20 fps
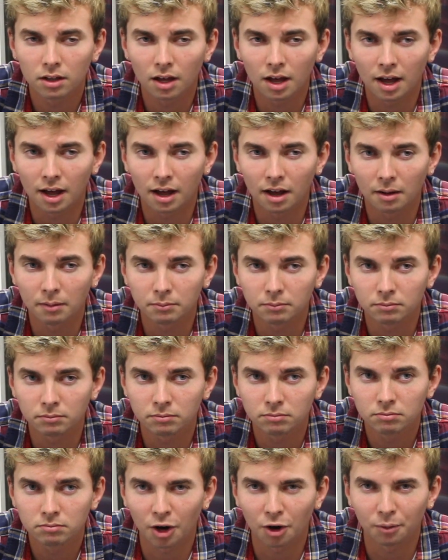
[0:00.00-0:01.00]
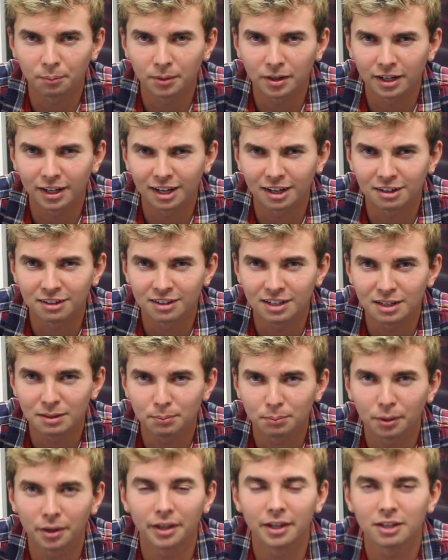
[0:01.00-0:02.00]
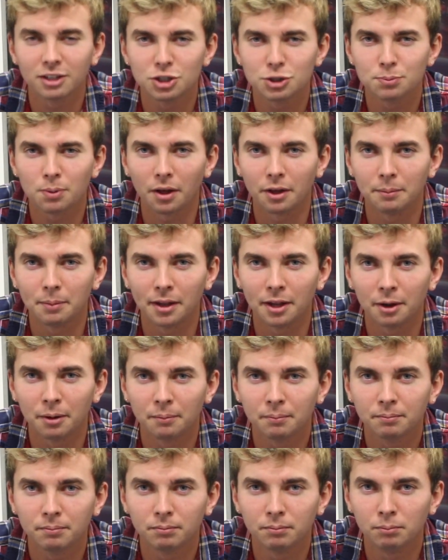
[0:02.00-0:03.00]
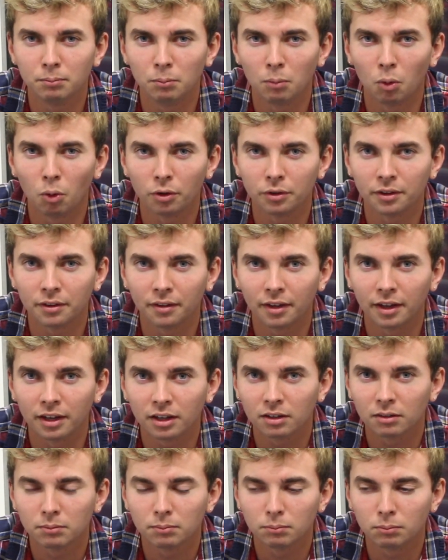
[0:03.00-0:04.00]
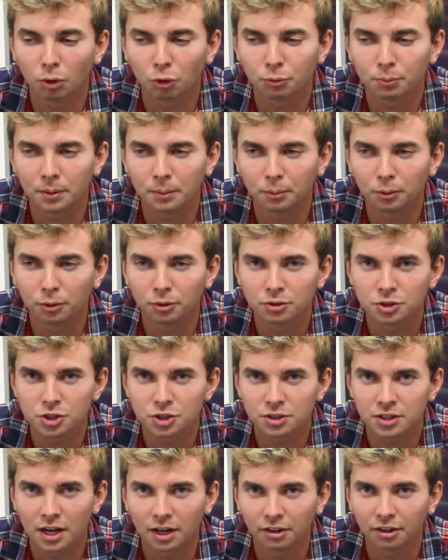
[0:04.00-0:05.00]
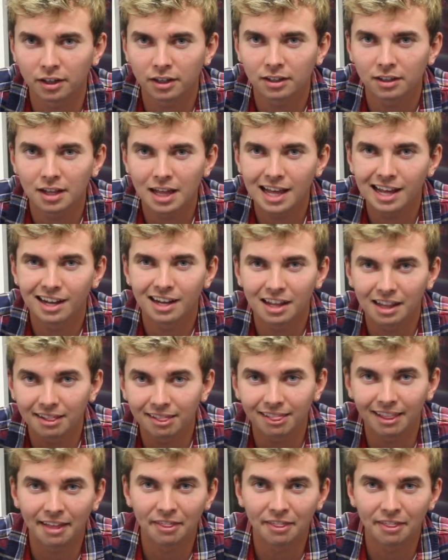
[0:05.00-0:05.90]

I don't mean to get deep, but like she's probably been there more than like most people, and she's kind of like